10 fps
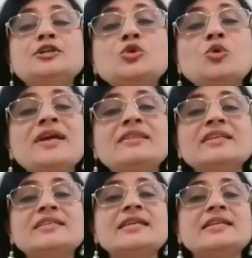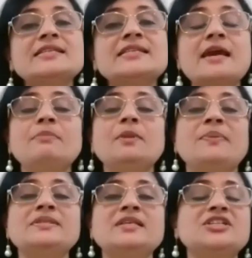Doing this in a stable
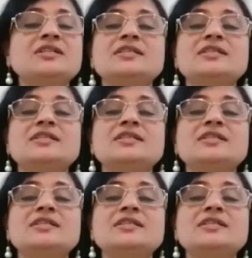position,